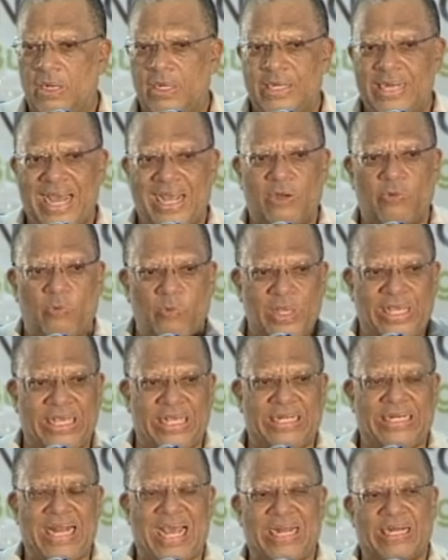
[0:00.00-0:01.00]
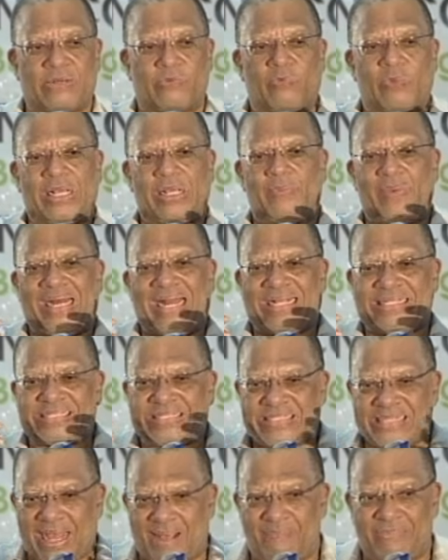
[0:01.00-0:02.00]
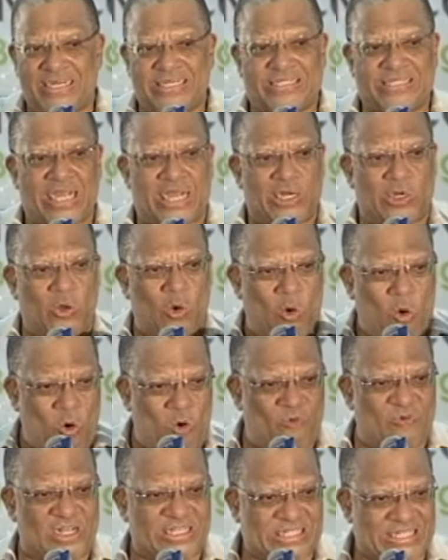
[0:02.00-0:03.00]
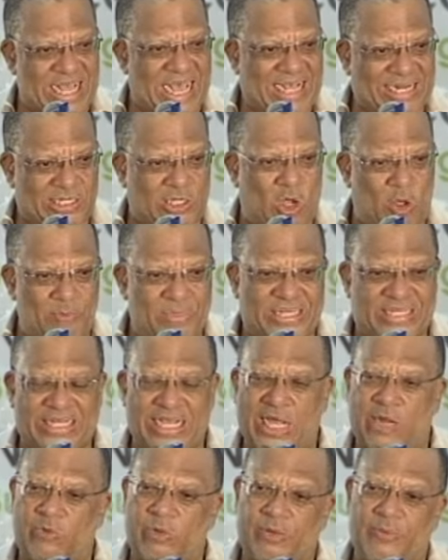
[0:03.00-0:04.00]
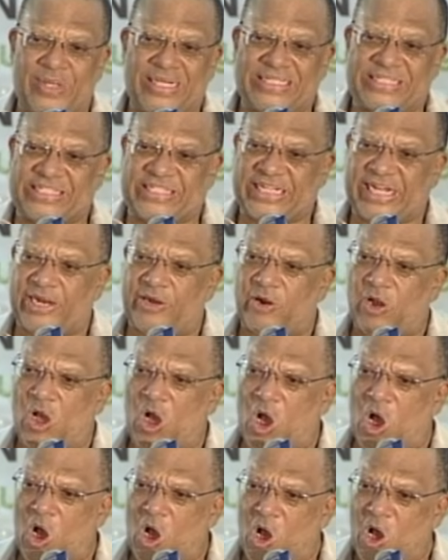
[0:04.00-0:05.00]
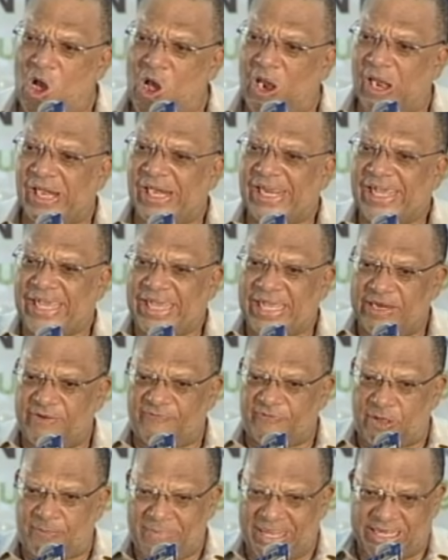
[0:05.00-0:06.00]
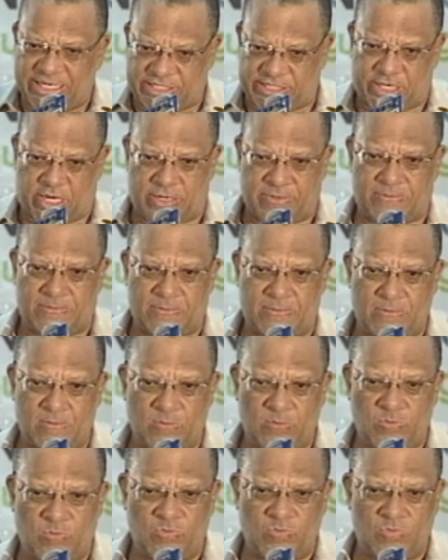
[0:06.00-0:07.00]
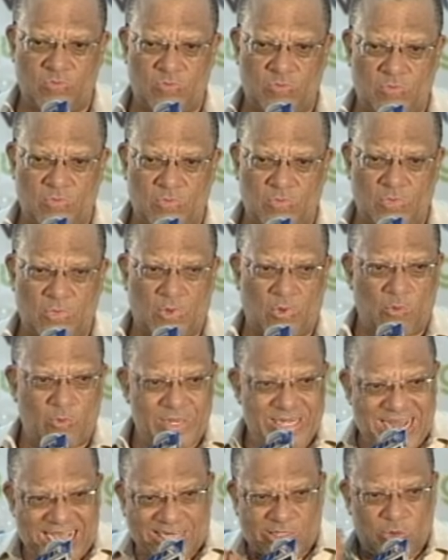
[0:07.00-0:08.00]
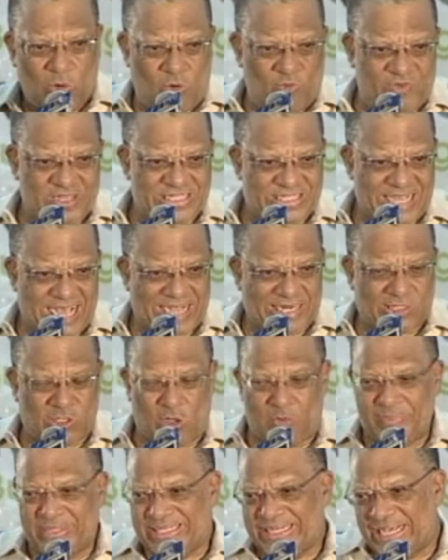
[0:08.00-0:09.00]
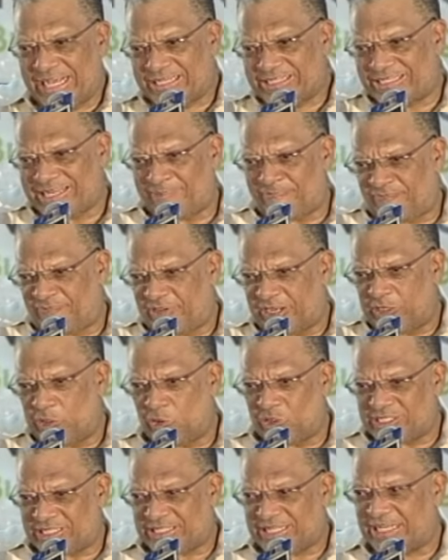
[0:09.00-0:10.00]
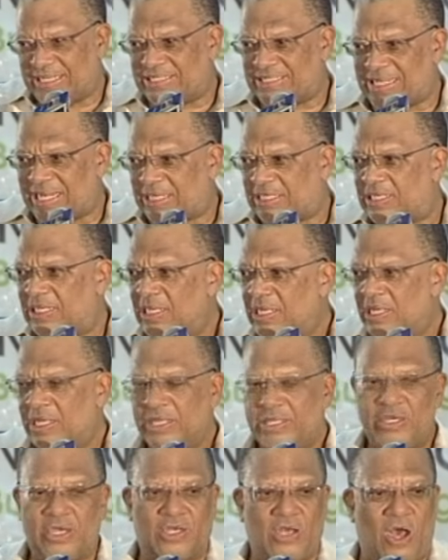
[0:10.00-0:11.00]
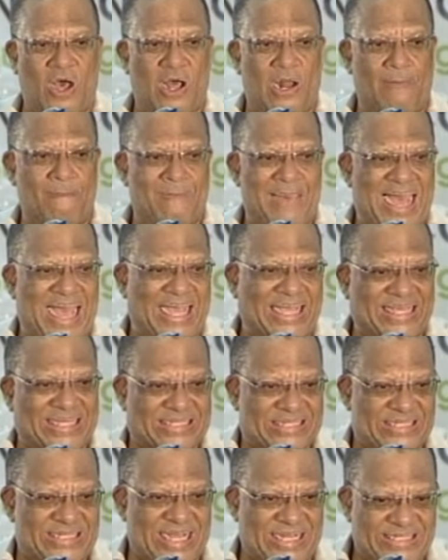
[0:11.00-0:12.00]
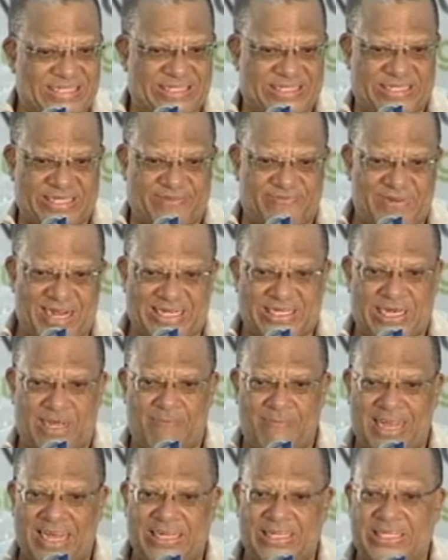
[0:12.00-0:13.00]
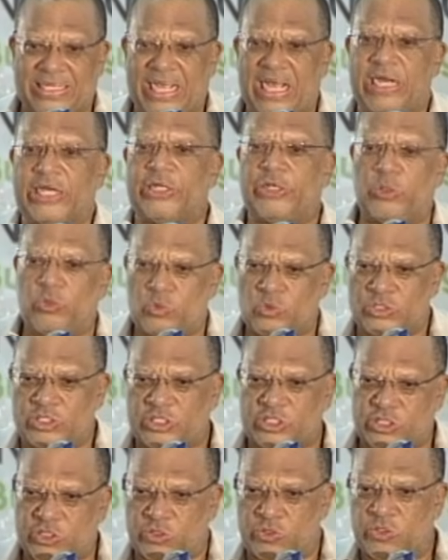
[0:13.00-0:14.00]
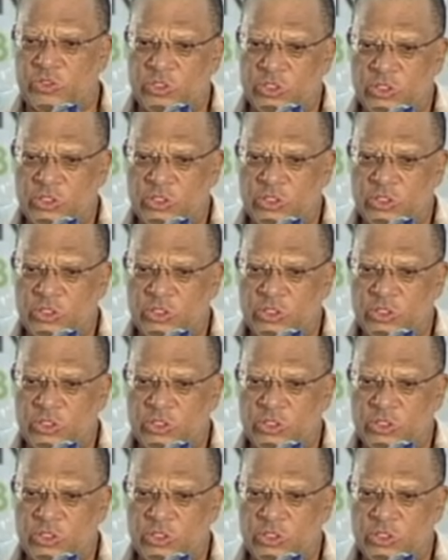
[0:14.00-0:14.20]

that we will establish an oversight committee, and we will share all the information with that oversight committee, except for those things that you call market sensitive, that a man can use to